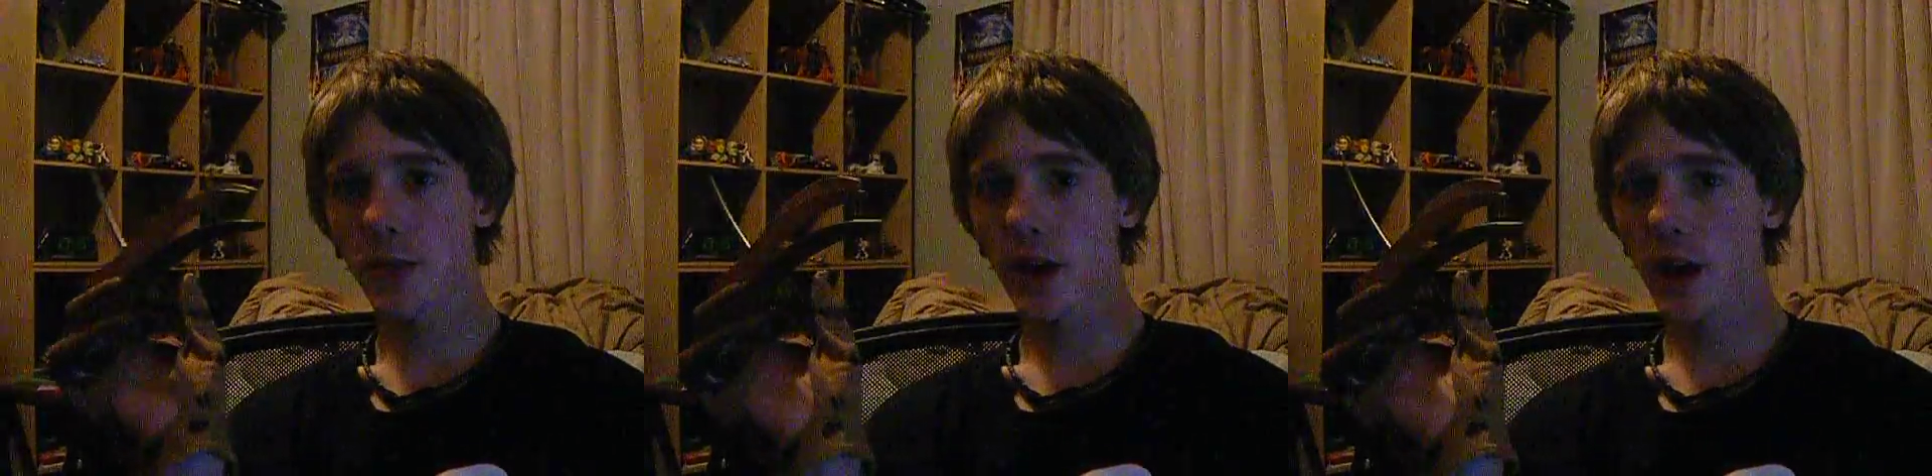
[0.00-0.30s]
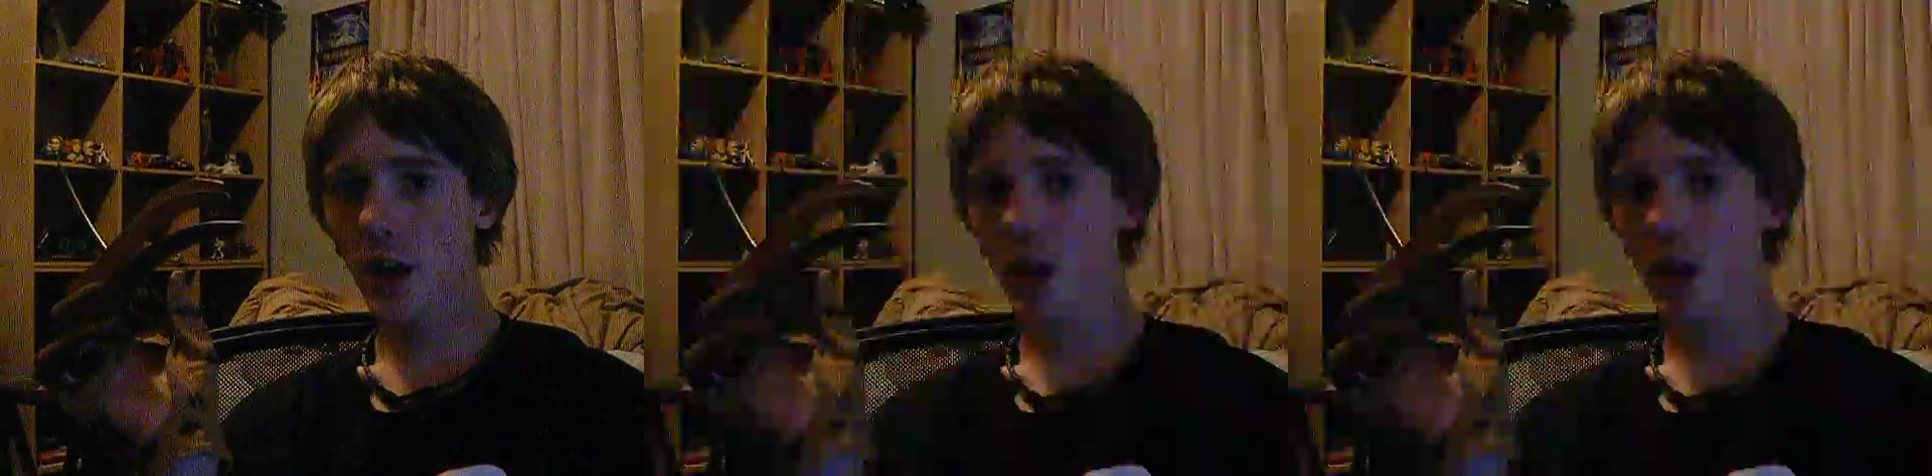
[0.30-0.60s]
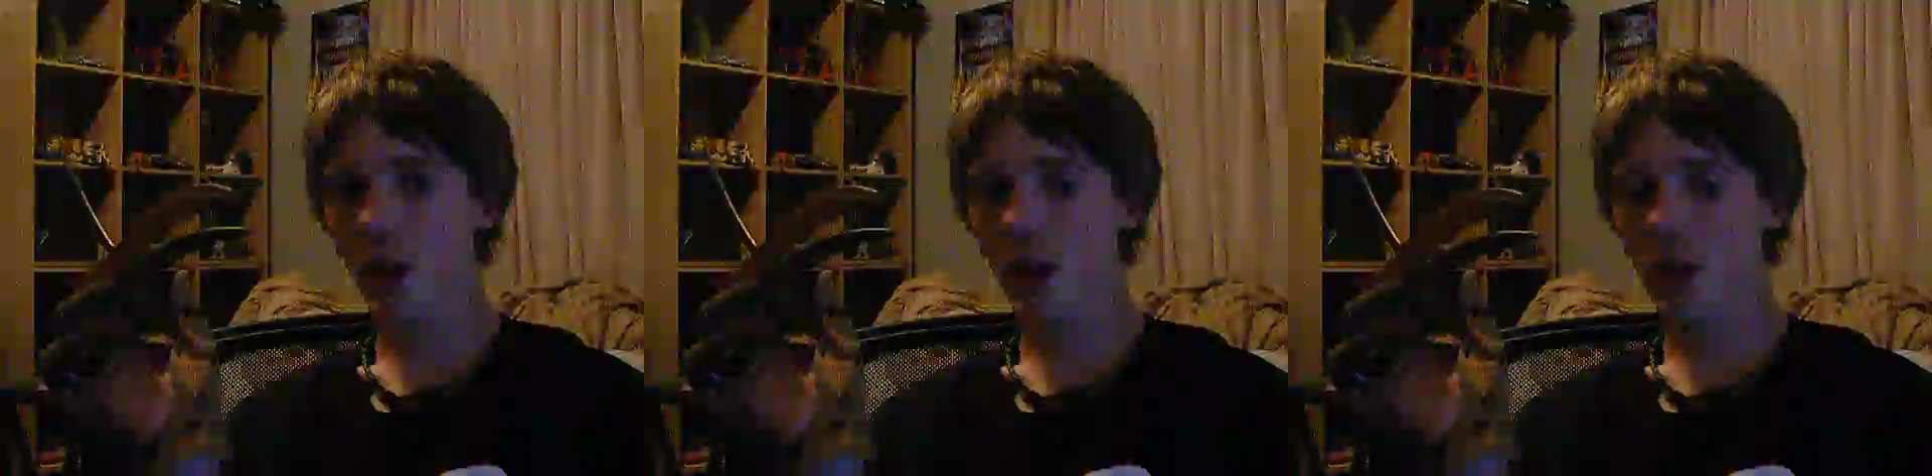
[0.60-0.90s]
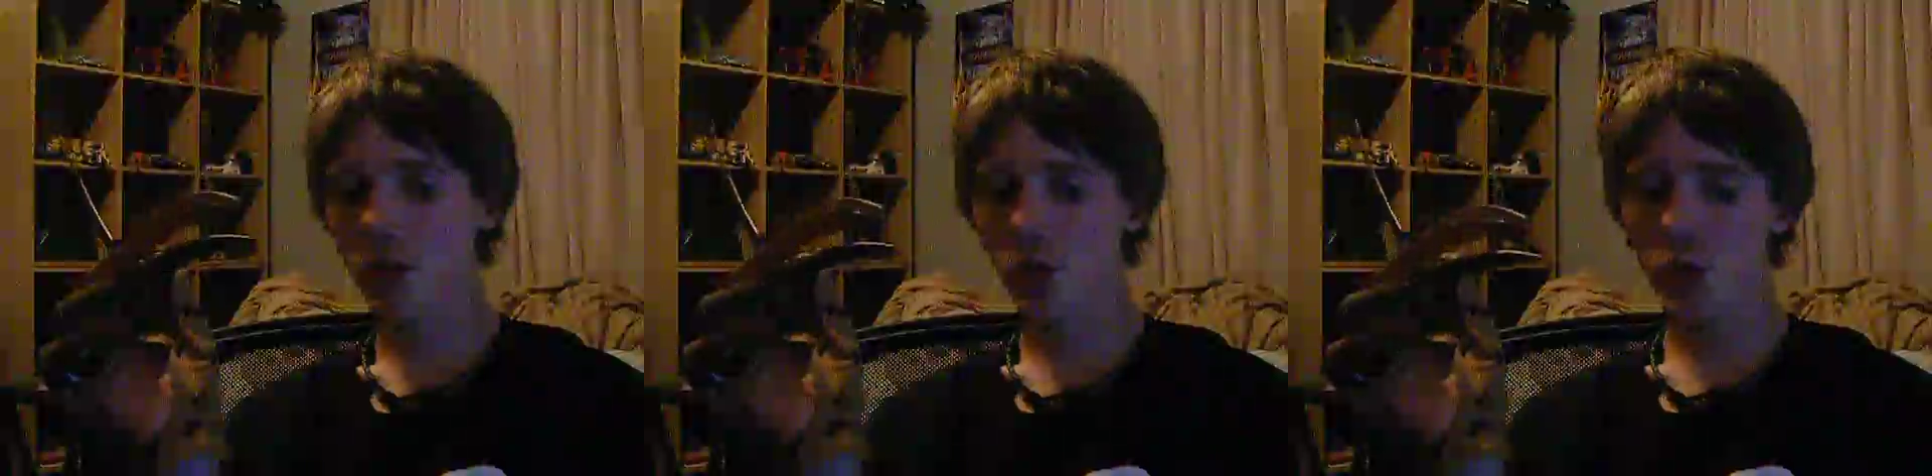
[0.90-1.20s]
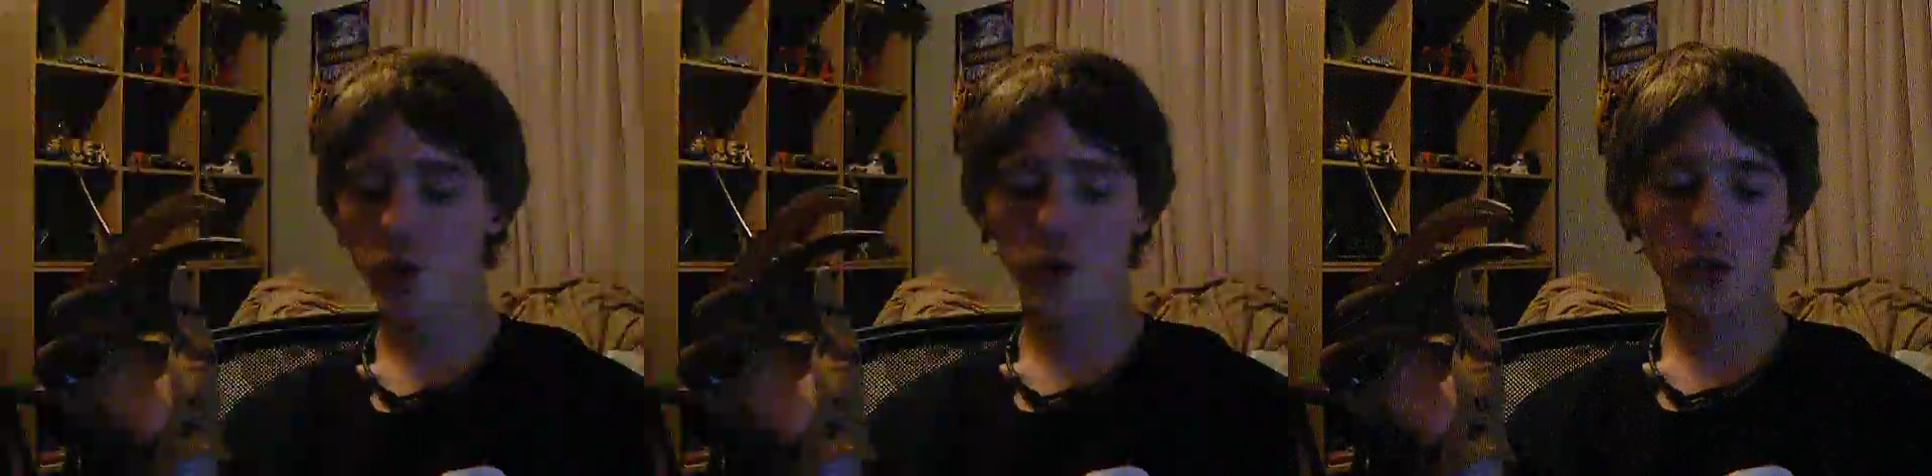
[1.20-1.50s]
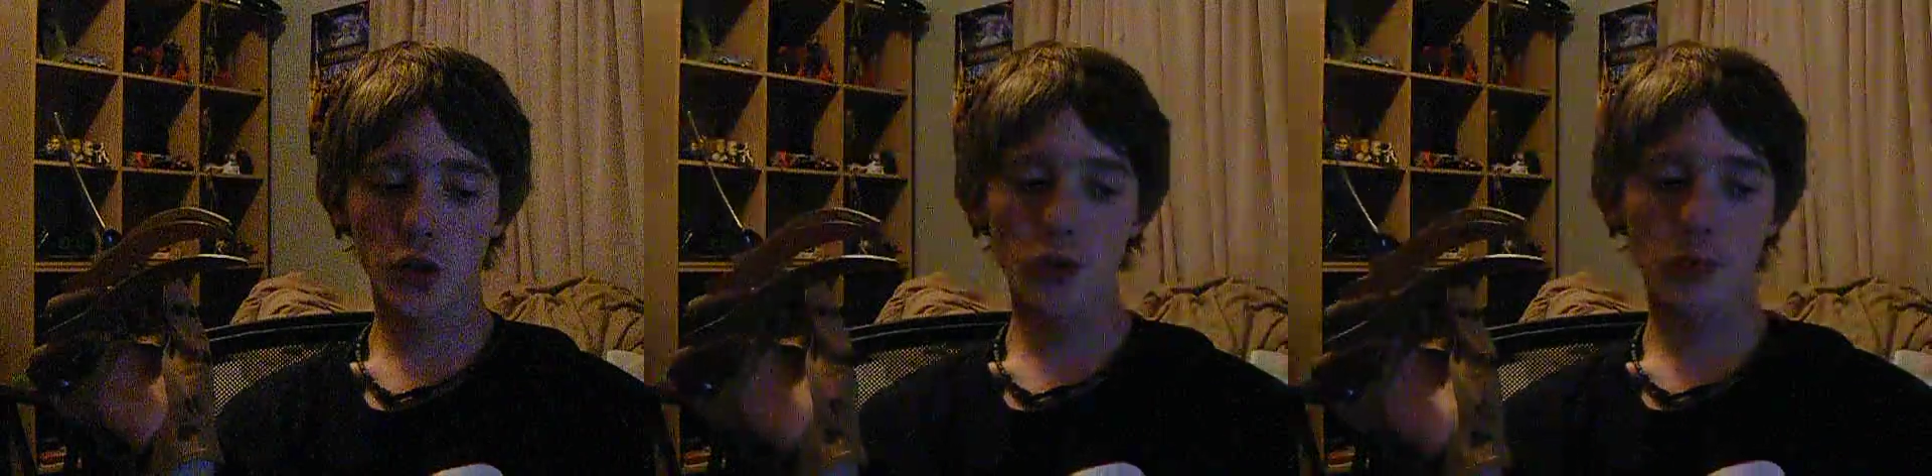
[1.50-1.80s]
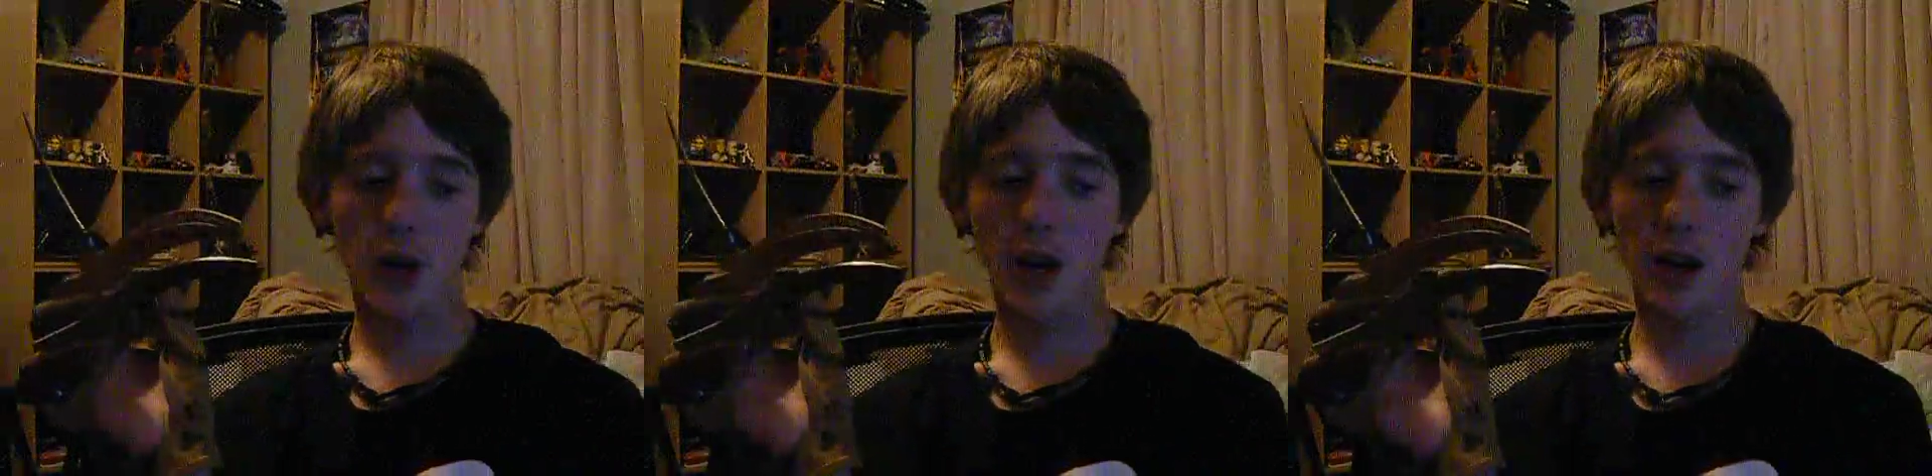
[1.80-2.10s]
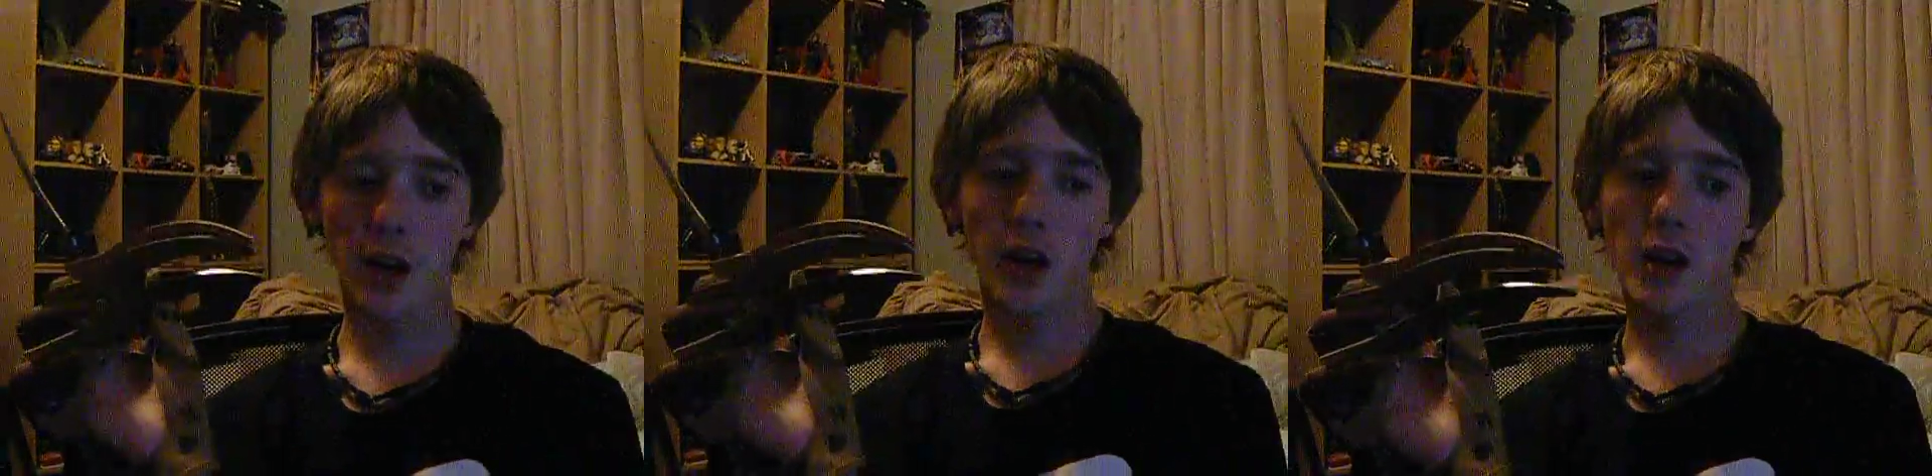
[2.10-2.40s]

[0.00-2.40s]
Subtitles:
back to show you my